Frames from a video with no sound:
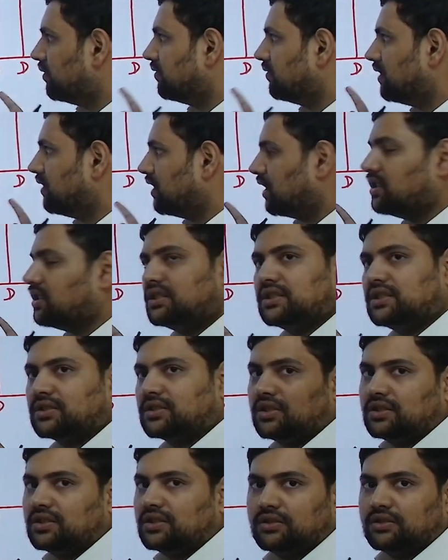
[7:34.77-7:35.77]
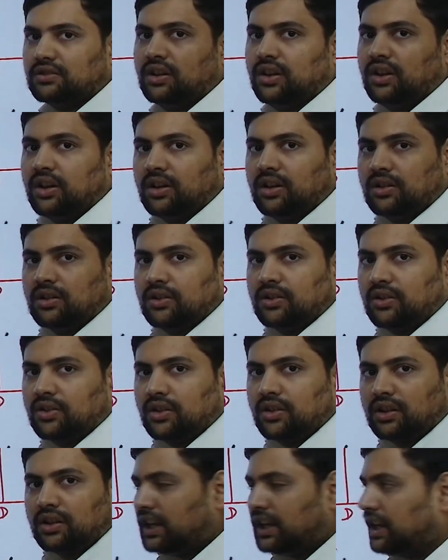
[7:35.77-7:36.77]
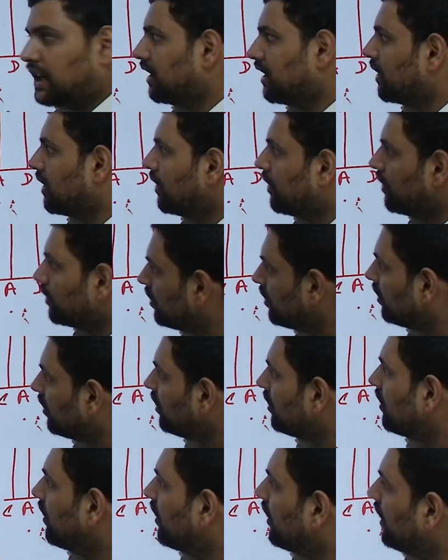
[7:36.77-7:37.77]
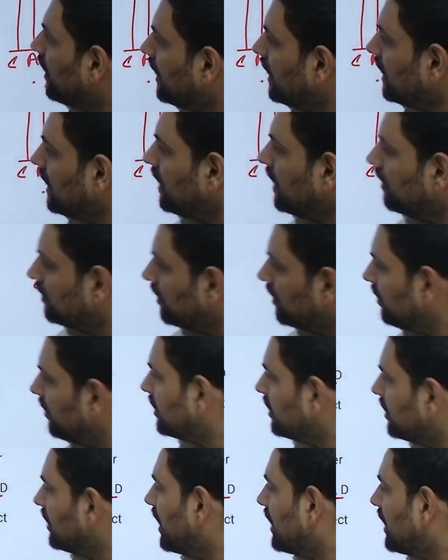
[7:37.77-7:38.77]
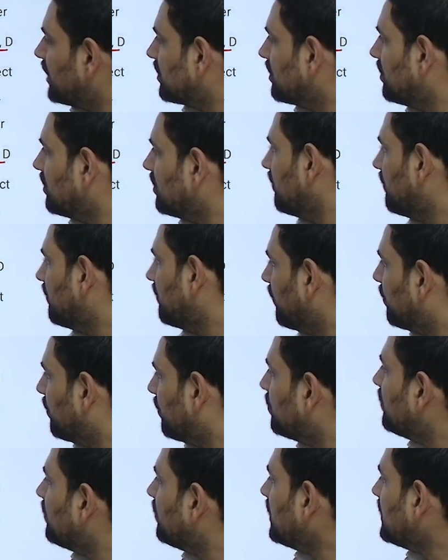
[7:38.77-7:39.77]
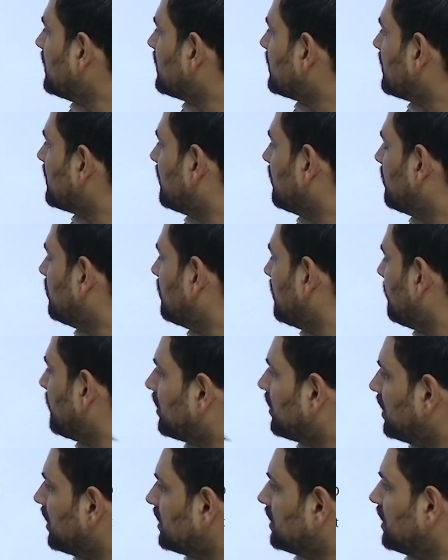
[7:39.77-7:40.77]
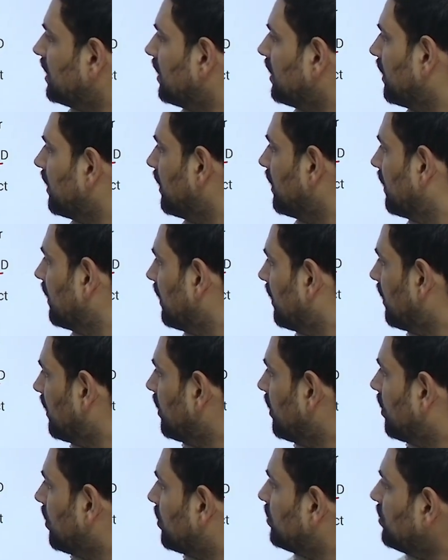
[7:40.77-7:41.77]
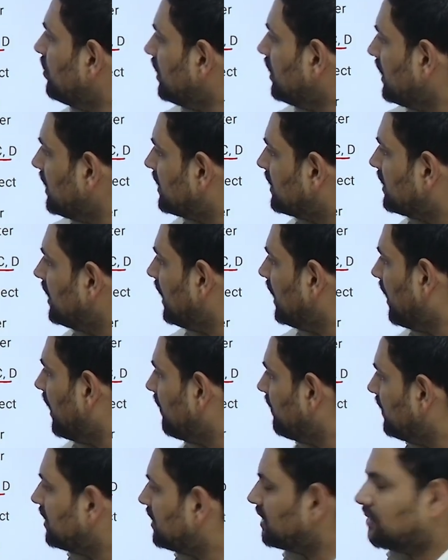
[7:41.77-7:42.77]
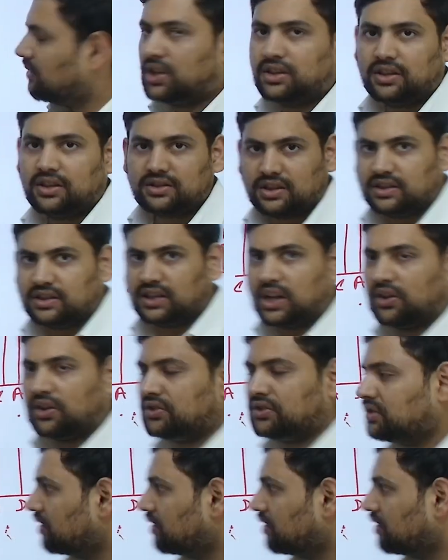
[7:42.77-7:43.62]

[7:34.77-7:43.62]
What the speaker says: this also, correct? So the question asks you who among this, who is the heaviest among this. Now can you